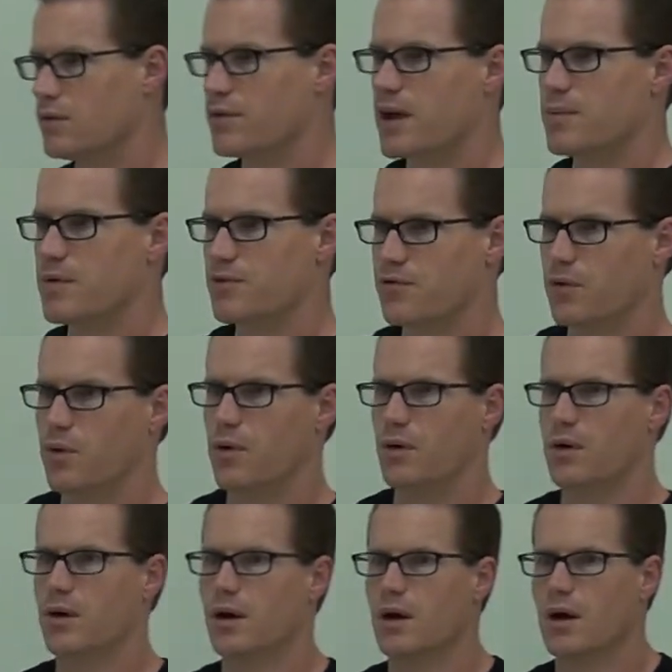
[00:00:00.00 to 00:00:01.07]
of that
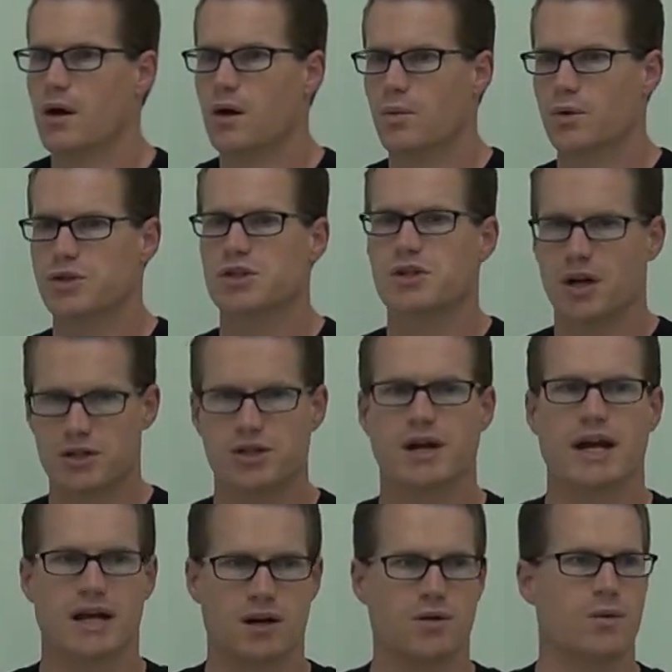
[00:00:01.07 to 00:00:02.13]
before. Would you nod your
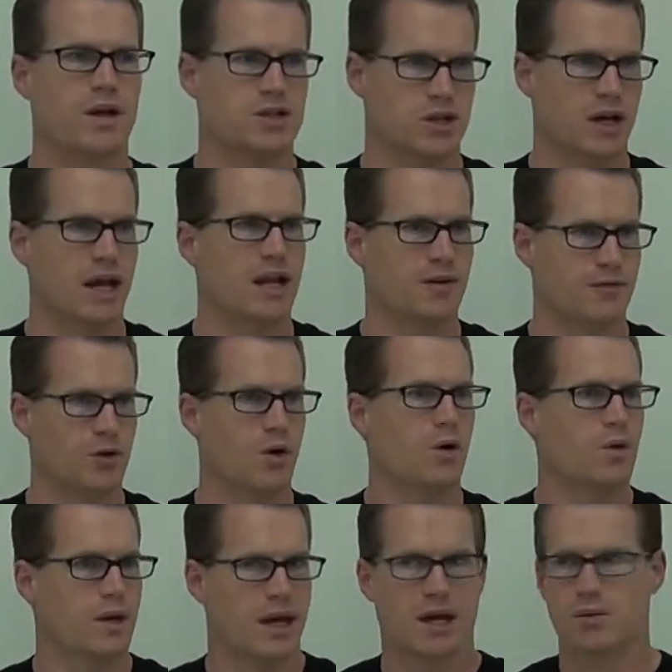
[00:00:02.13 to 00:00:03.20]
head or raise your hand if you're
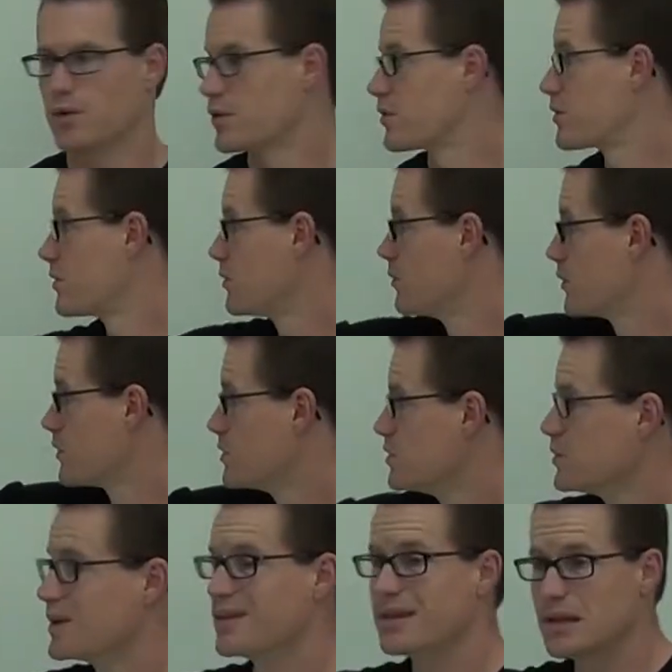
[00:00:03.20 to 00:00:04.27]
okay with, with
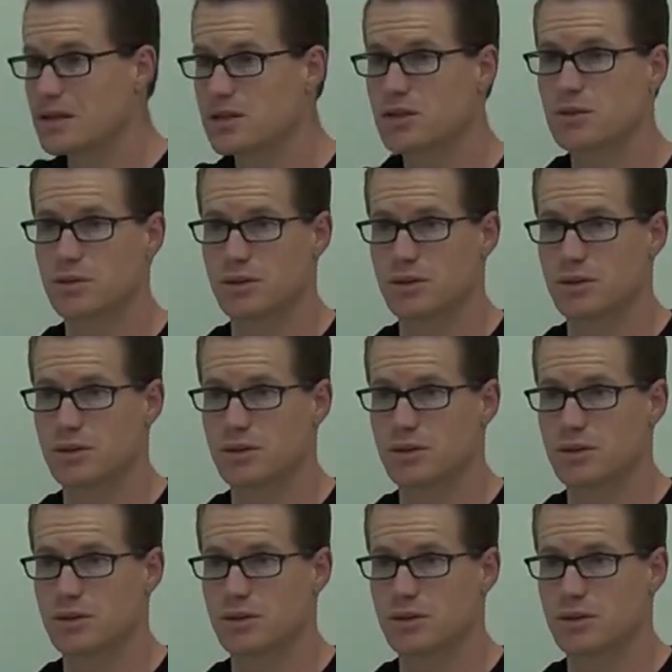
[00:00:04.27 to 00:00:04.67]
doing these two